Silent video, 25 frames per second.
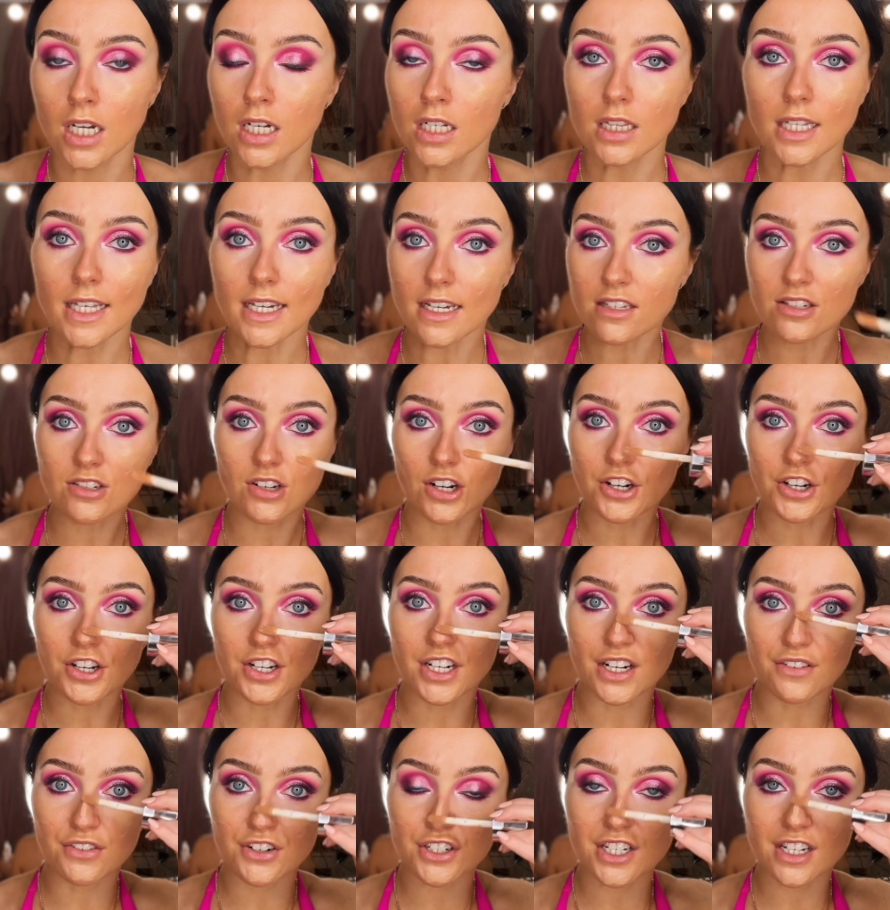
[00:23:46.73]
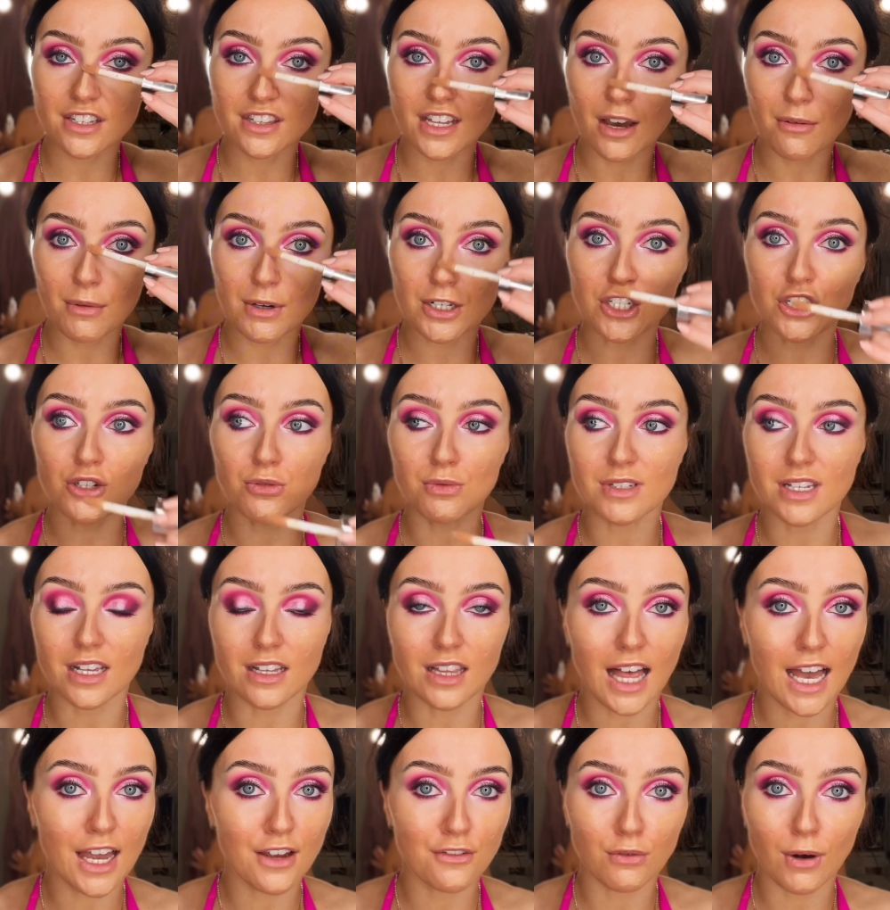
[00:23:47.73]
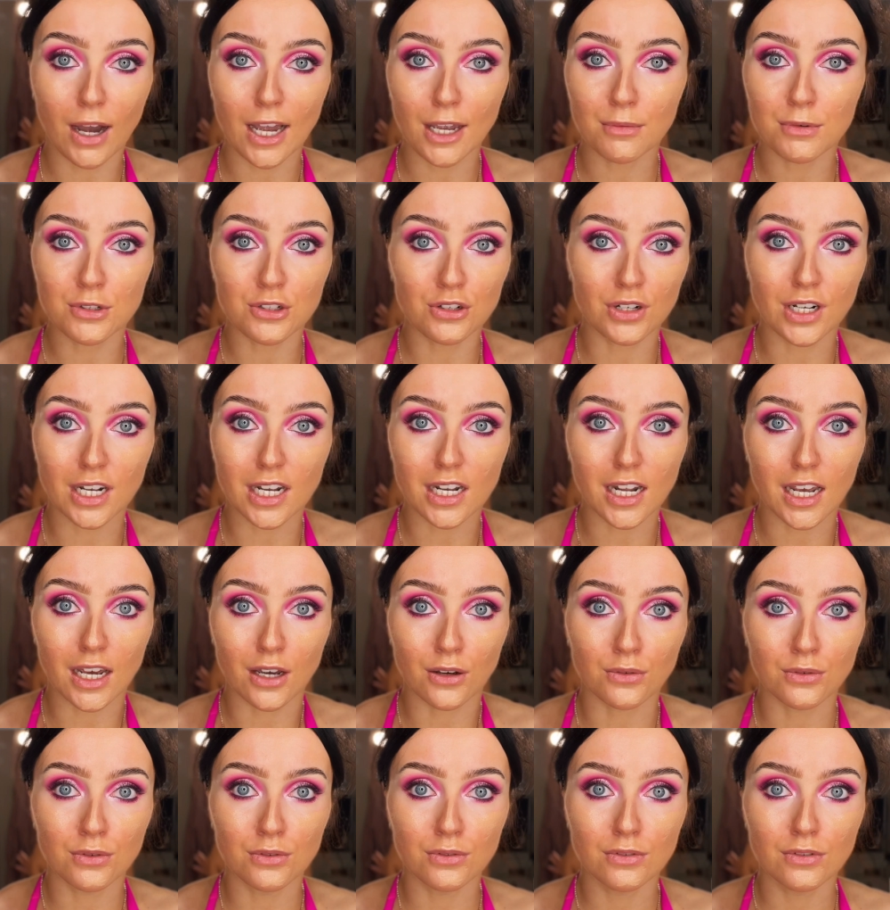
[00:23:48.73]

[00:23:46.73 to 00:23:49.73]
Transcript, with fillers: Like, sir, you never done that when she was alive, why are we doing it now?